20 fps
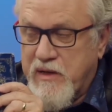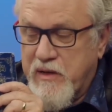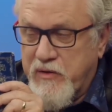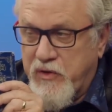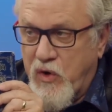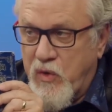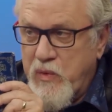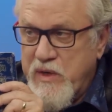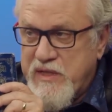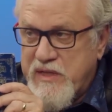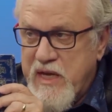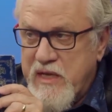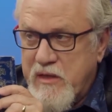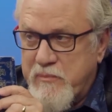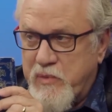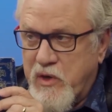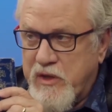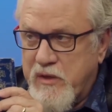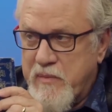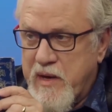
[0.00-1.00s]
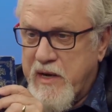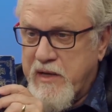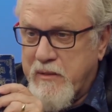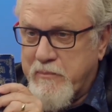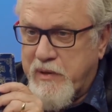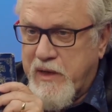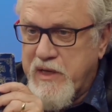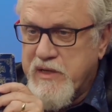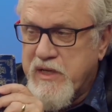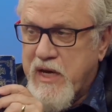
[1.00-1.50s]
Though we say the book, the man, and the
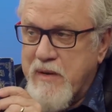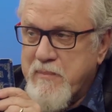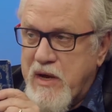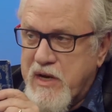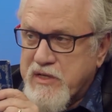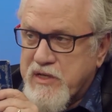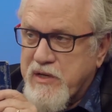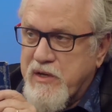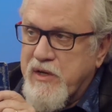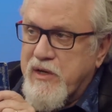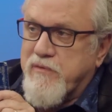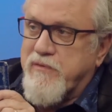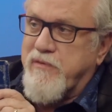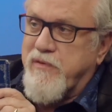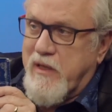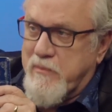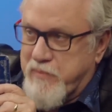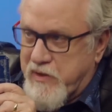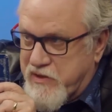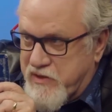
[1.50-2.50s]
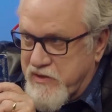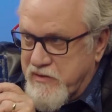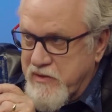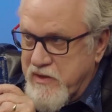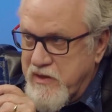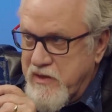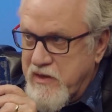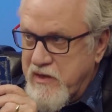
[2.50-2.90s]
place, I'm actually going to flip it.